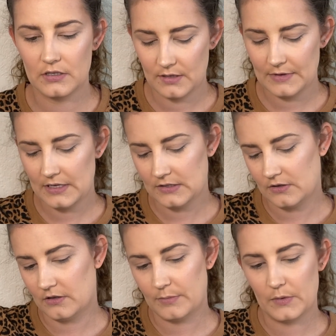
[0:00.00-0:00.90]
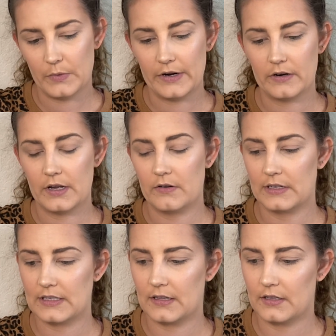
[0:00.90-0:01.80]
Some of these are a little bit weird. I don't
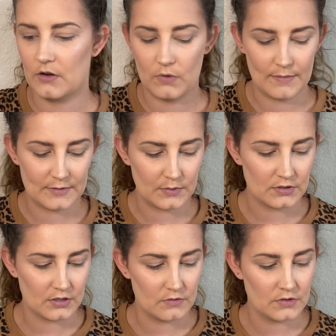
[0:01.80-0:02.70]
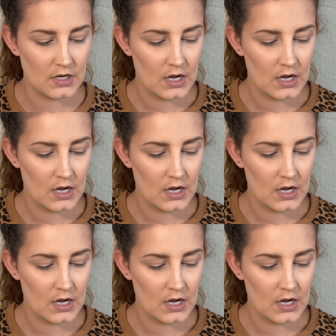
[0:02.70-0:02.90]
exactly know what I'm supposed to use.